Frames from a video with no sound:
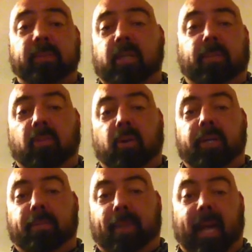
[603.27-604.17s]
grip's going to put more
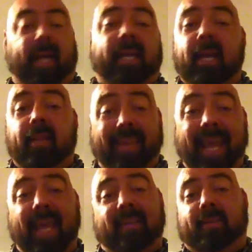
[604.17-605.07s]
on your back.
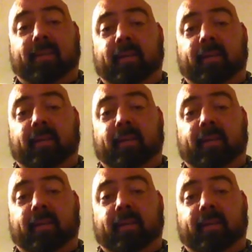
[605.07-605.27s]
The end.